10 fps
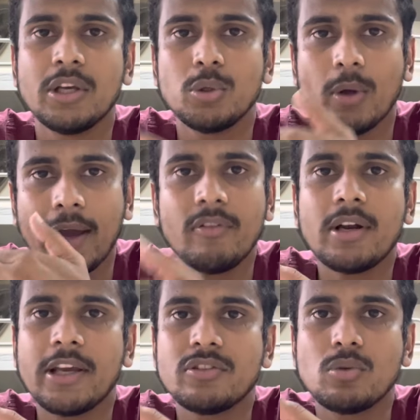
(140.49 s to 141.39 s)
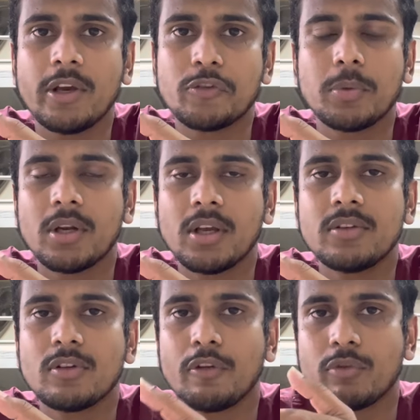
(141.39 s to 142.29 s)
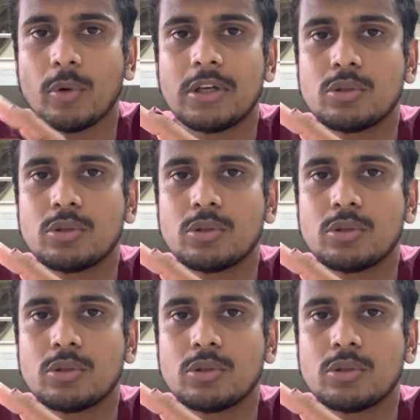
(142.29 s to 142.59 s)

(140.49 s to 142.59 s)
you have an ICU experience of 12